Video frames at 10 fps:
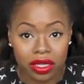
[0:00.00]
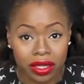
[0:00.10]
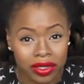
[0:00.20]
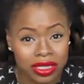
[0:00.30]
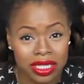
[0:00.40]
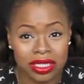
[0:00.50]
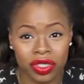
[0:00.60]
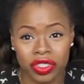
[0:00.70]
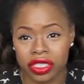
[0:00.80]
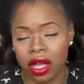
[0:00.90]
Those things
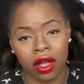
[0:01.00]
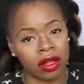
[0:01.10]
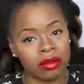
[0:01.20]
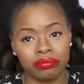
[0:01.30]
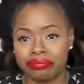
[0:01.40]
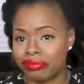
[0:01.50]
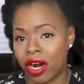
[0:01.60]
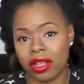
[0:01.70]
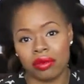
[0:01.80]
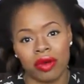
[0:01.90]
are just all
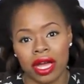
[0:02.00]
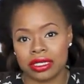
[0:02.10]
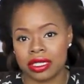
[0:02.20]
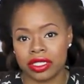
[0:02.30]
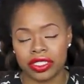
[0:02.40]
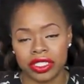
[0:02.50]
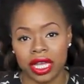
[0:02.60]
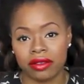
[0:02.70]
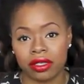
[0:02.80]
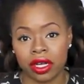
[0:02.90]
part of the process. You just
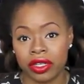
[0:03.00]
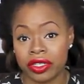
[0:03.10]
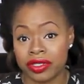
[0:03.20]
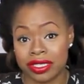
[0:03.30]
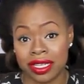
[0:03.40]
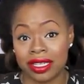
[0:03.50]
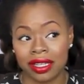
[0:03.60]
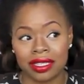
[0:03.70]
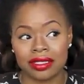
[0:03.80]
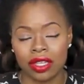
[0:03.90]
have to learn your skin.
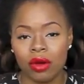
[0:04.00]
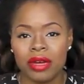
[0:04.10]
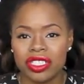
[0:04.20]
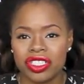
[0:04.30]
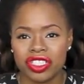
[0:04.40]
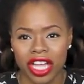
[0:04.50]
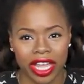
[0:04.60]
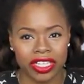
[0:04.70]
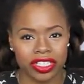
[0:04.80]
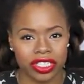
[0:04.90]
Like, so much
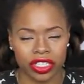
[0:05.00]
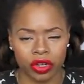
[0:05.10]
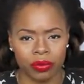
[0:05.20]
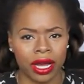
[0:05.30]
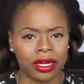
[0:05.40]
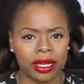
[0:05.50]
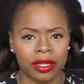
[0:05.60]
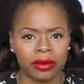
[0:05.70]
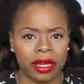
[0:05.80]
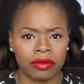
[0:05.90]
changes in your body
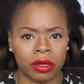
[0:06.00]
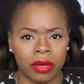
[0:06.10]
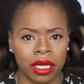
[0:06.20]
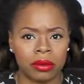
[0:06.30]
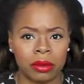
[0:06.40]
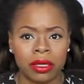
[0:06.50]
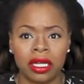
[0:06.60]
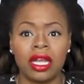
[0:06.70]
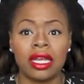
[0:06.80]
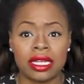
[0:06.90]
after having a baby,
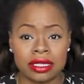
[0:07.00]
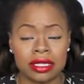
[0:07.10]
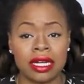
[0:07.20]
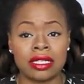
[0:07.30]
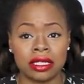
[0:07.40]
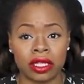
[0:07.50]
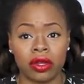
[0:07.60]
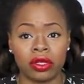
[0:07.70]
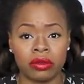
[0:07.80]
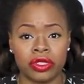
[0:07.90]
but it does
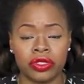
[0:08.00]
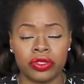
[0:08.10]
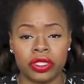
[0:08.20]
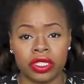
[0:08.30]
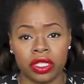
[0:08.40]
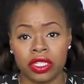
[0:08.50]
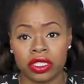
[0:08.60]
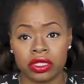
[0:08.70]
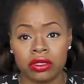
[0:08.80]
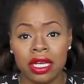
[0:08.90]
slowly but surely start
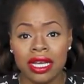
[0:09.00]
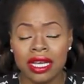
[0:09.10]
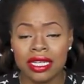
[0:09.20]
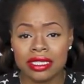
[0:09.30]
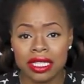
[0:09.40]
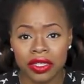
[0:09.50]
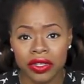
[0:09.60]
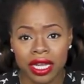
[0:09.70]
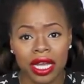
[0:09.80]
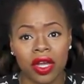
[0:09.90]
to teeter
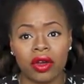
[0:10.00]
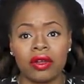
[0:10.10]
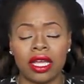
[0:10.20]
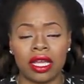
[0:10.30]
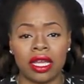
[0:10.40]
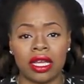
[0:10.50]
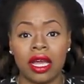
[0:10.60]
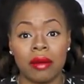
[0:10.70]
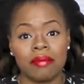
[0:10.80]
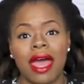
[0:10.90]
down and
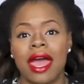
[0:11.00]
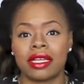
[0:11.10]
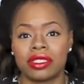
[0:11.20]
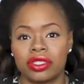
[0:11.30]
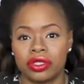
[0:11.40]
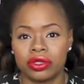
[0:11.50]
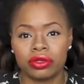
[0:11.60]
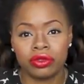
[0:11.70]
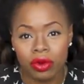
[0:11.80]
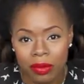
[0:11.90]
come back
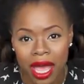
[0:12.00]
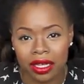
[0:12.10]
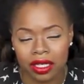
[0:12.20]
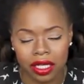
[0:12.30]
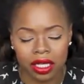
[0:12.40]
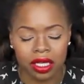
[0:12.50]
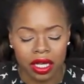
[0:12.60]
to normality.